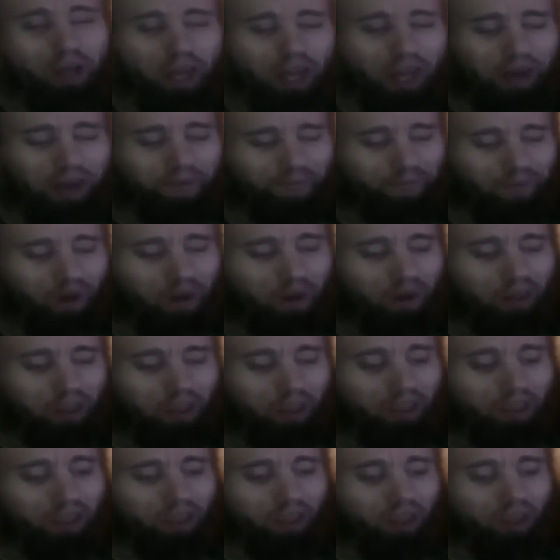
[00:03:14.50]
out of
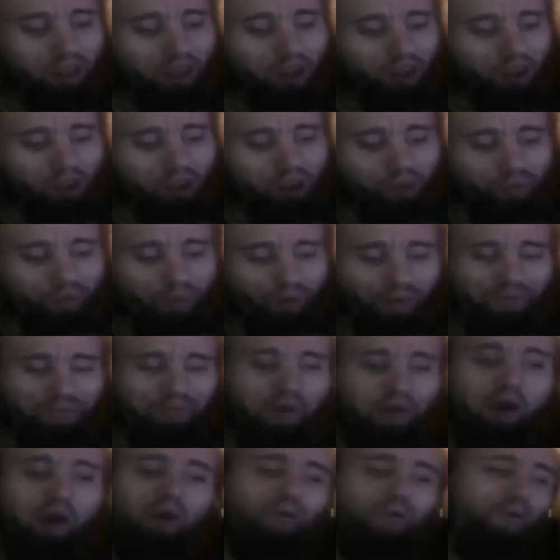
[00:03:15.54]
money from
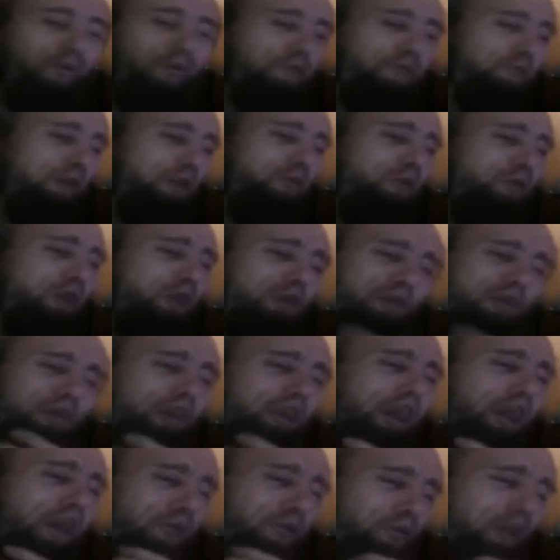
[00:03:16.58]
fucking with people, you can
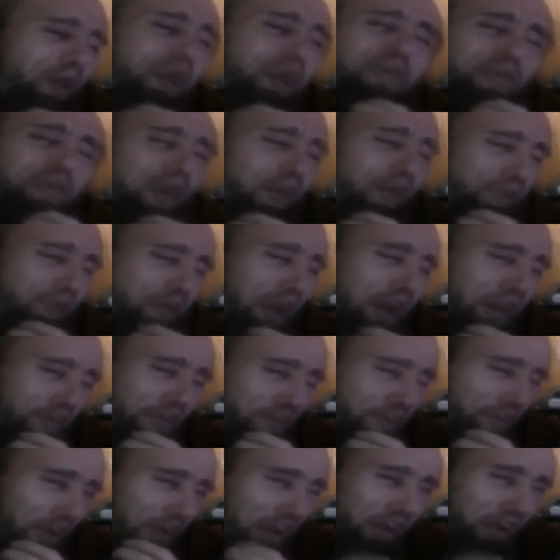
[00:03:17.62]
get rich off that
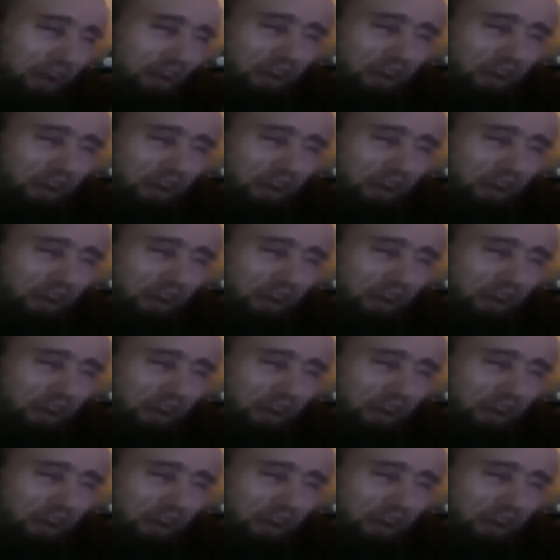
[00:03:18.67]
shit.